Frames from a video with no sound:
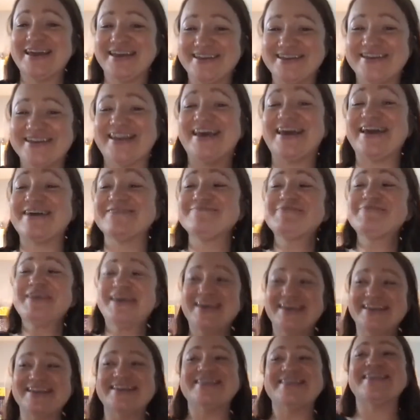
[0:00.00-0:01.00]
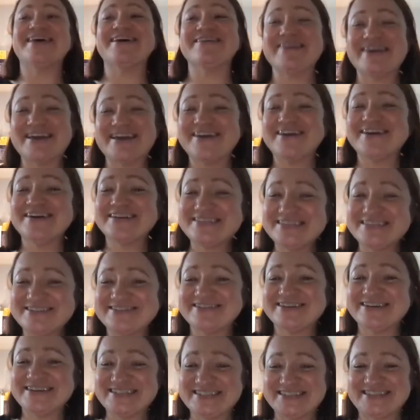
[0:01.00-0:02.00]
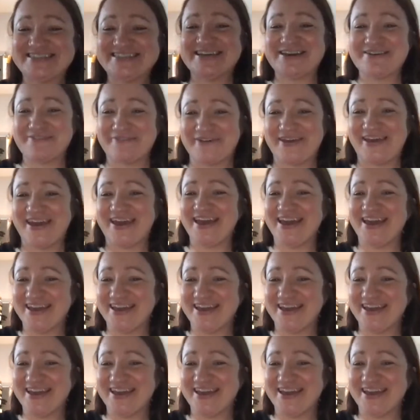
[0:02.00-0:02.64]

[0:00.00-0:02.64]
You're like, no, I can't do good stuff here.